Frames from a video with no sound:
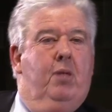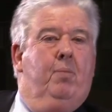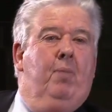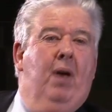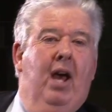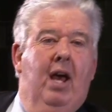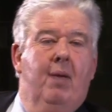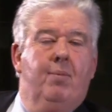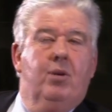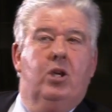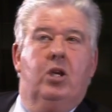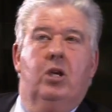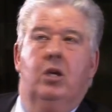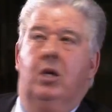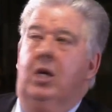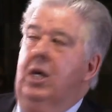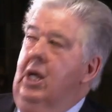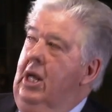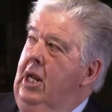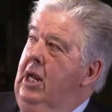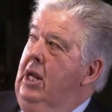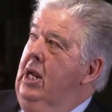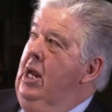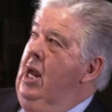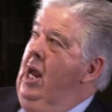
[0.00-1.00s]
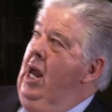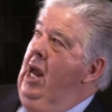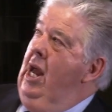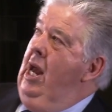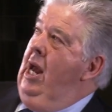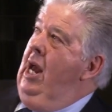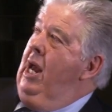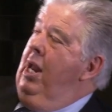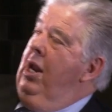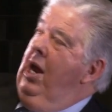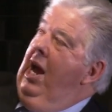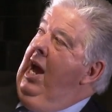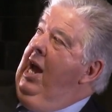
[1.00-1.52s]
the barbecue here,
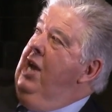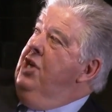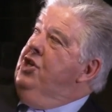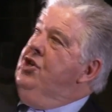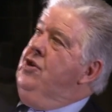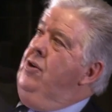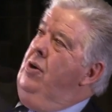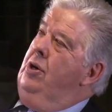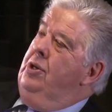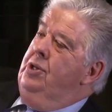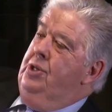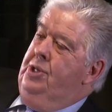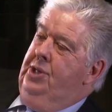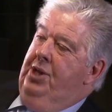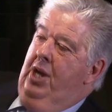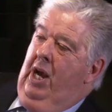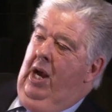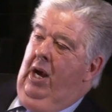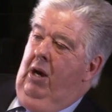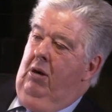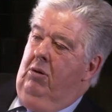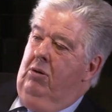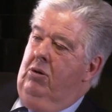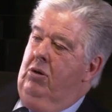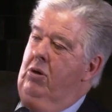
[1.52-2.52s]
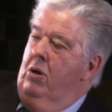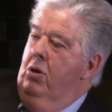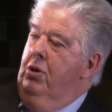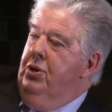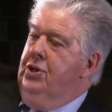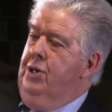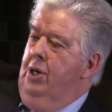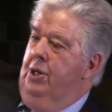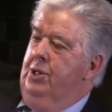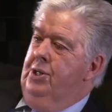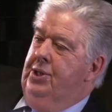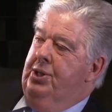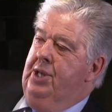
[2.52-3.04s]
and Asia on sale, cruise
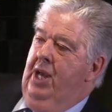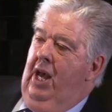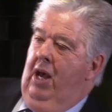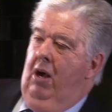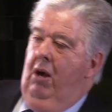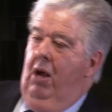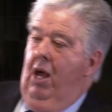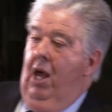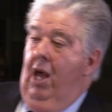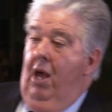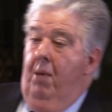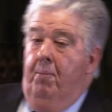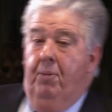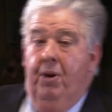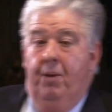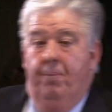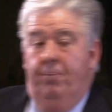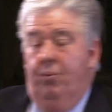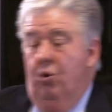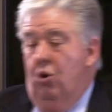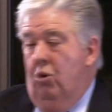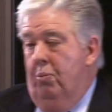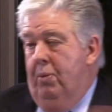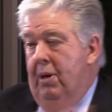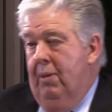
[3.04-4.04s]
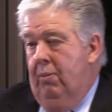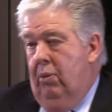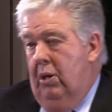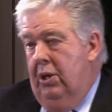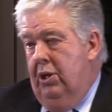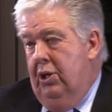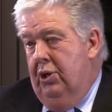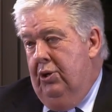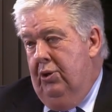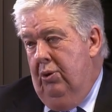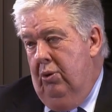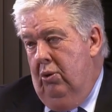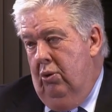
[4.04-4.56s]
on sale. But it brought people in
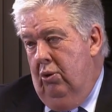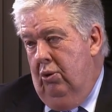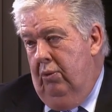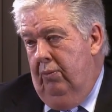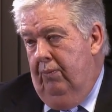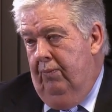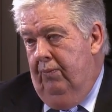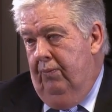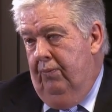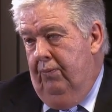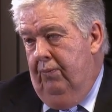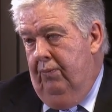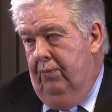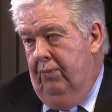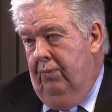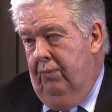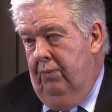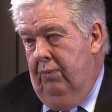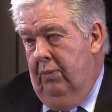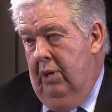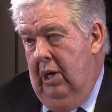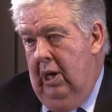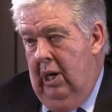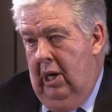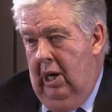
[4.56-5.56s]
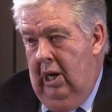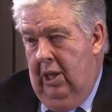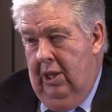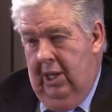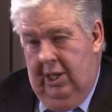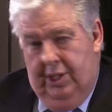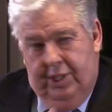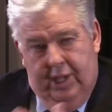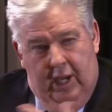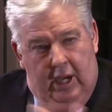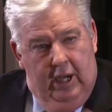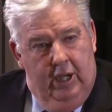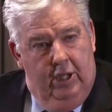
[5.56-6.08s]
the door. And they
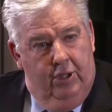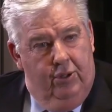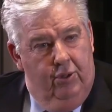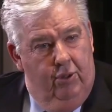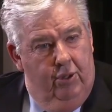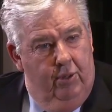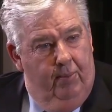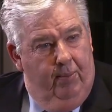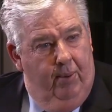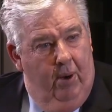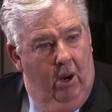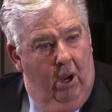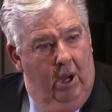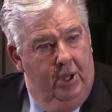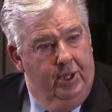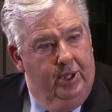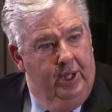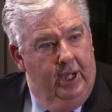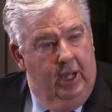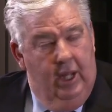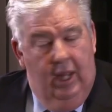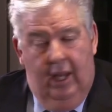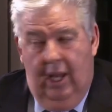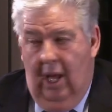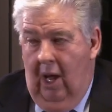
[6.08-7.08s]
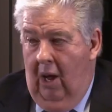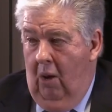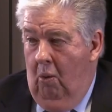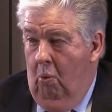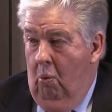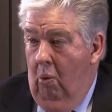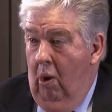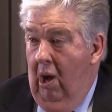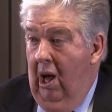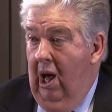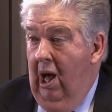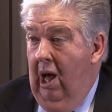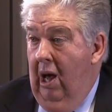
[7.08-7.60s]
suddenly saw the pricing, and they go,
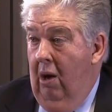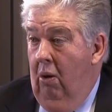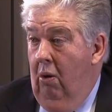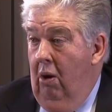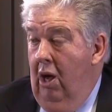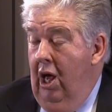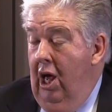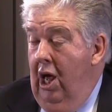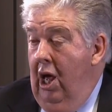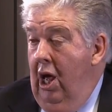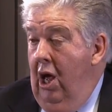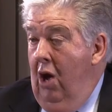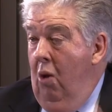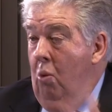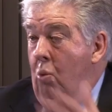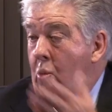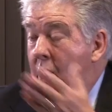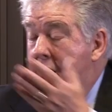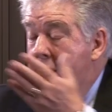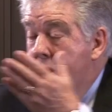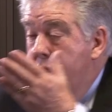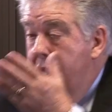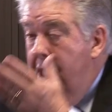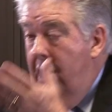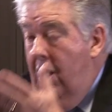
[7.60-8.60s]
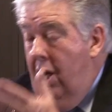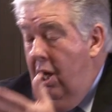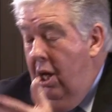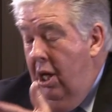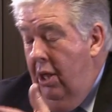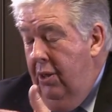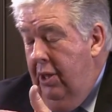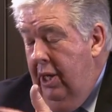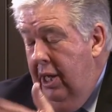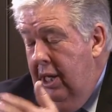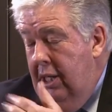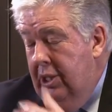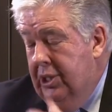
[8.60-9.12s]
wow. When
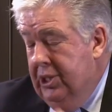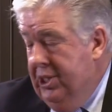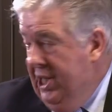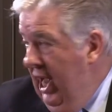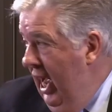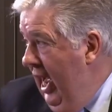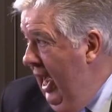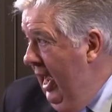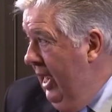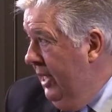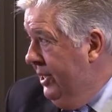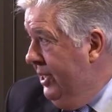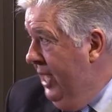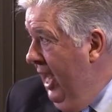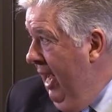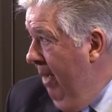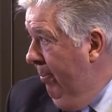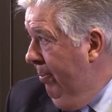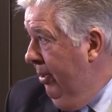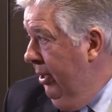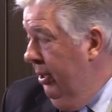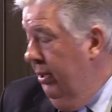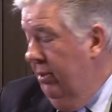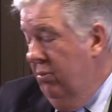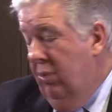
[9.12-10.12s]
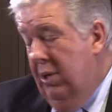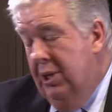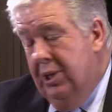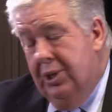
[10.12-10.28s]
the SARS happened,